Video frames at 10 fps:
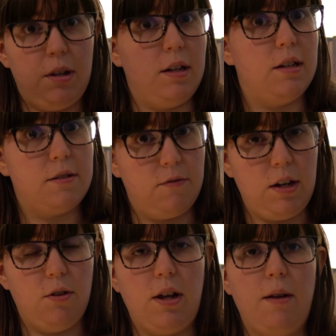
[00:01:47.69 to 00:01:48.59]
in this
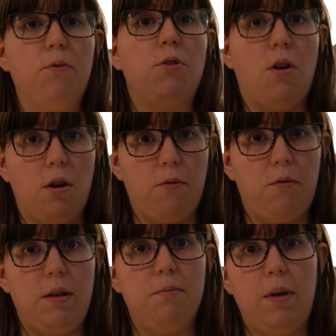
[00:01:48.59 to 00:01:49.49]
video game, photography.